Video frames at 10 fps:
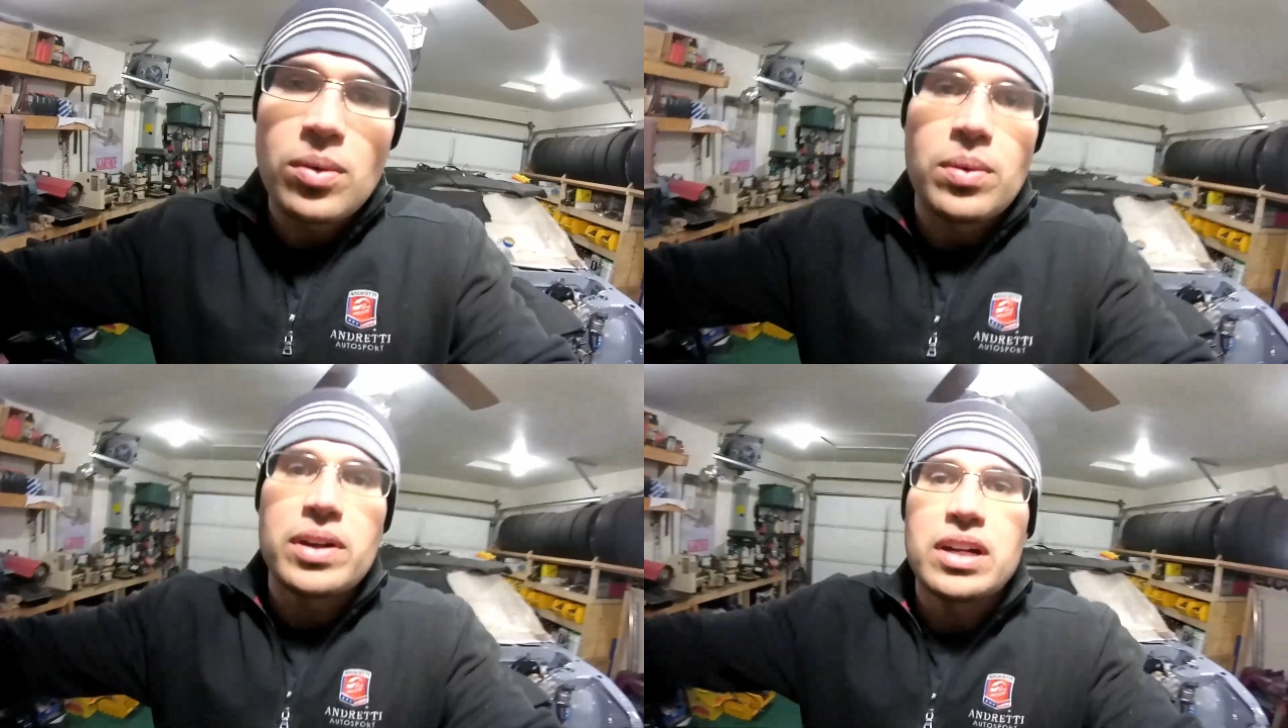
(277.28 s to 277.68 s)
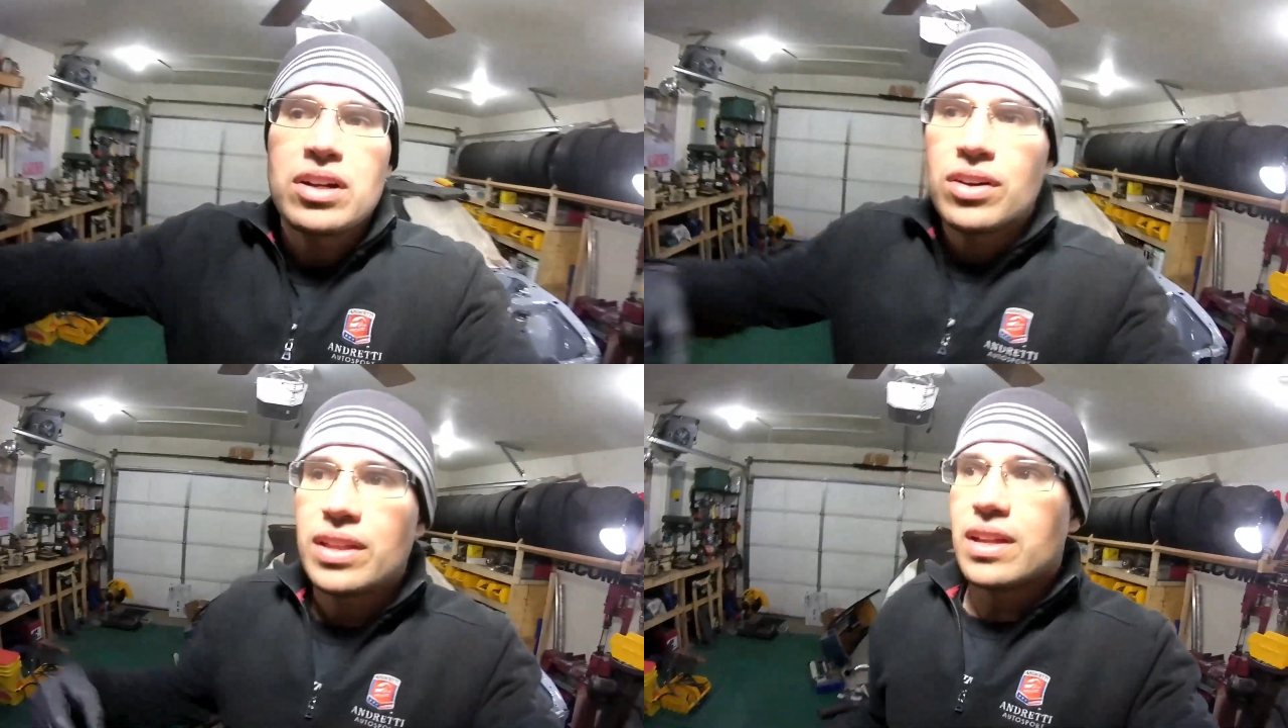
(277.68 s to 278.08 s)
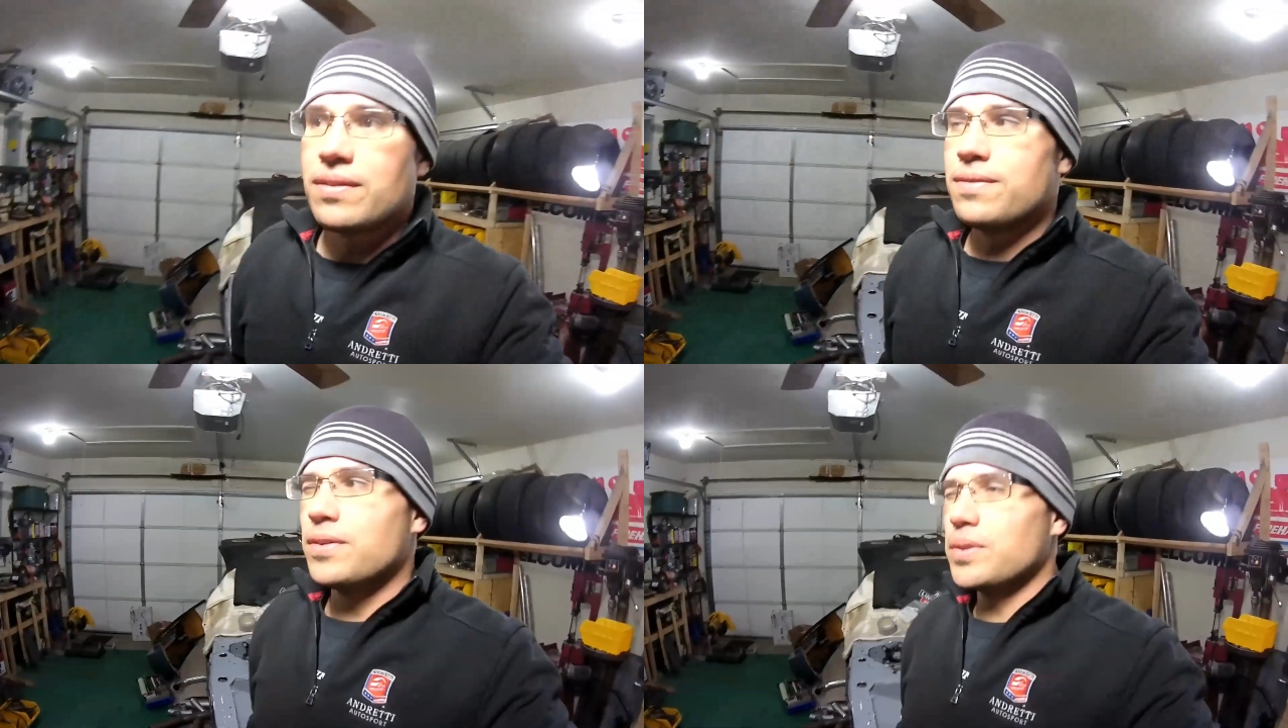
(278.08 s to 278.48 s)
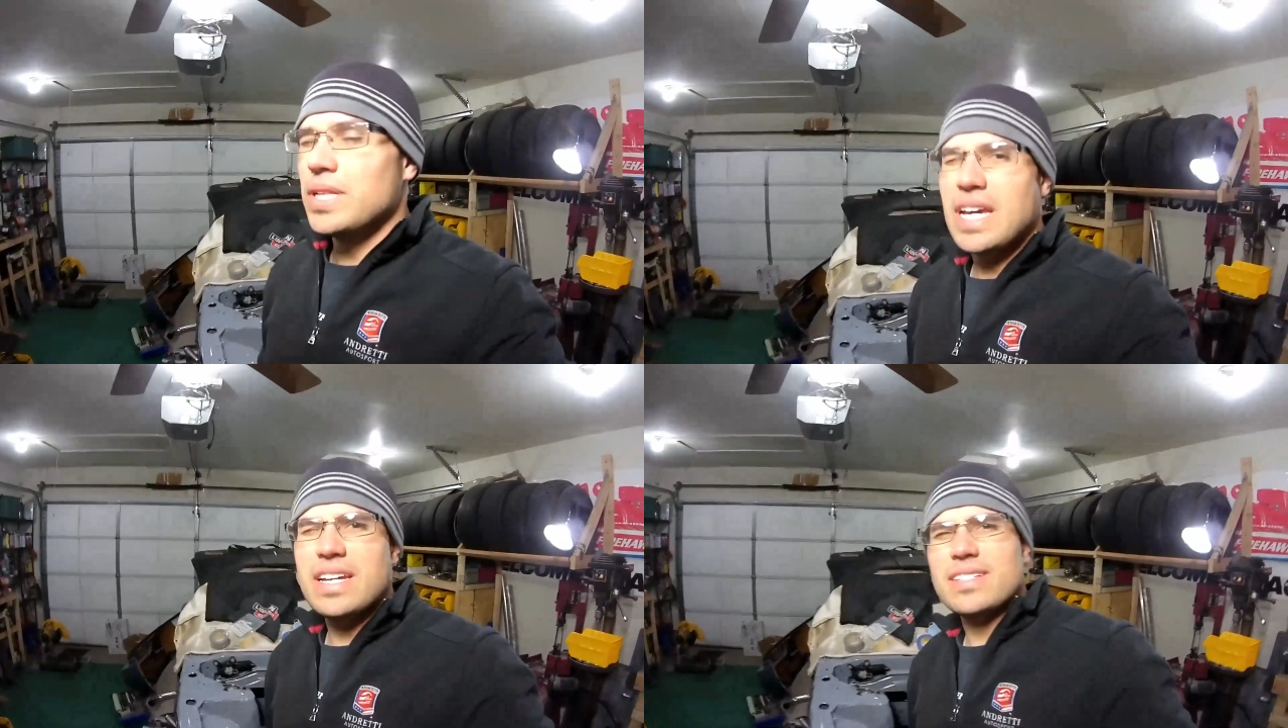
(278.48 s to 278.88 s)
We're gonna call that a full
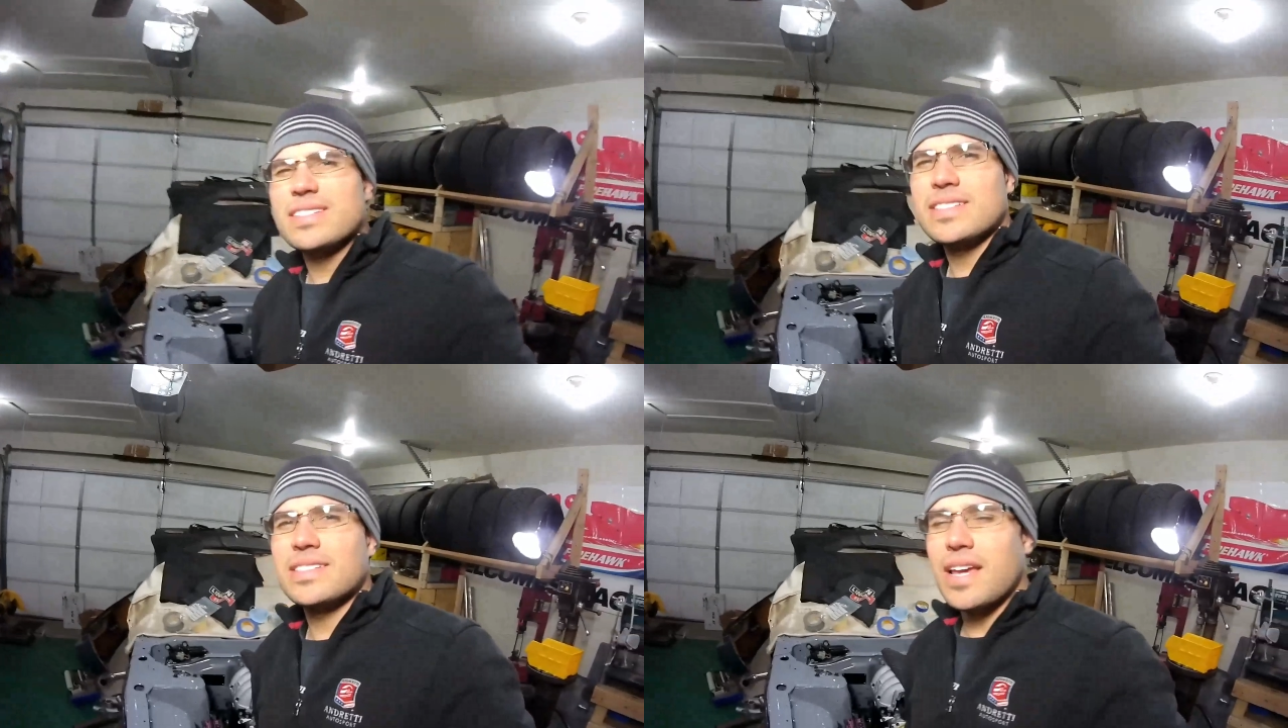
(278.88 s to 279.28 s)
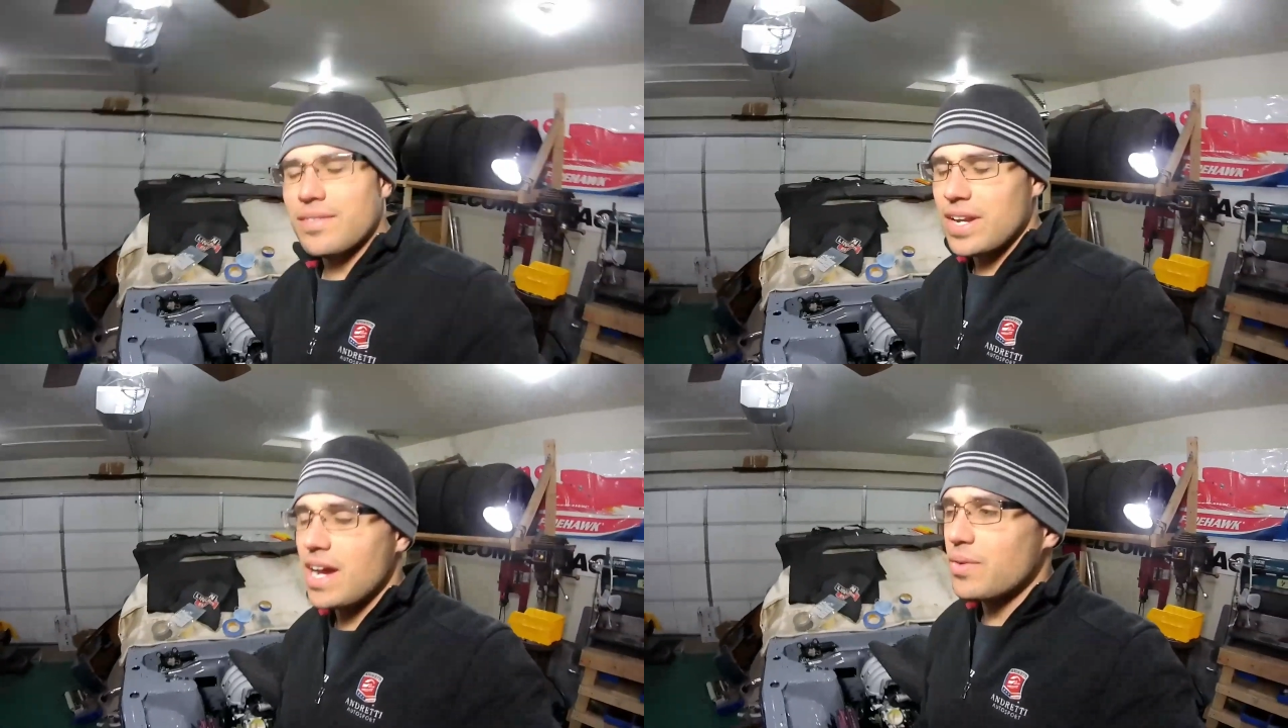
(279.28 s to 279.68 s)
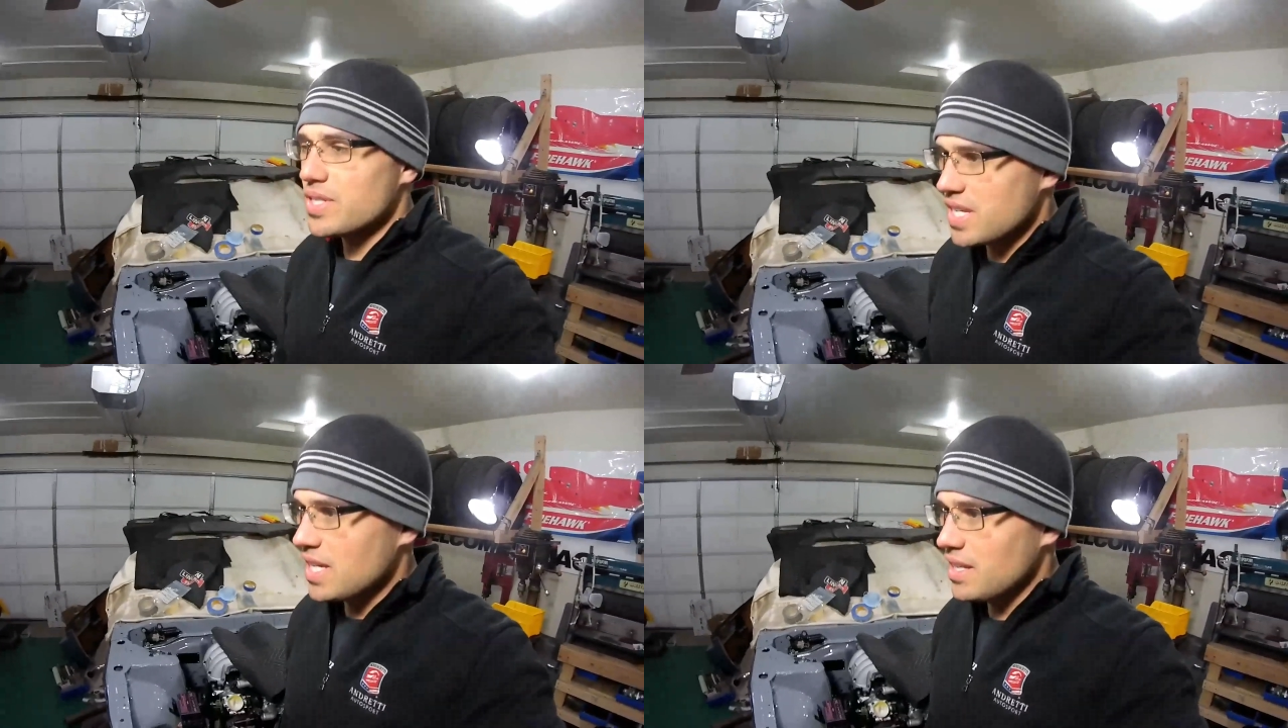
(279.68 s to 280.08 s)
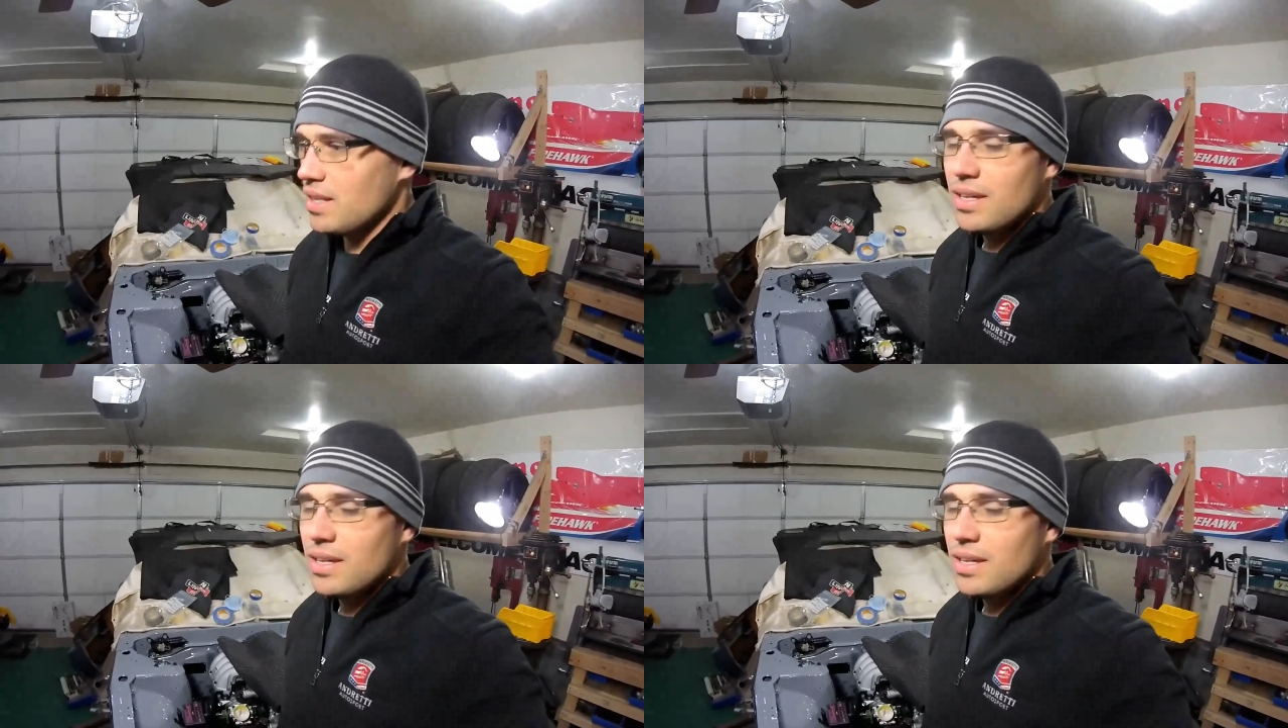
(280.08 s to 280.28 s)
day. It's 7 hours in.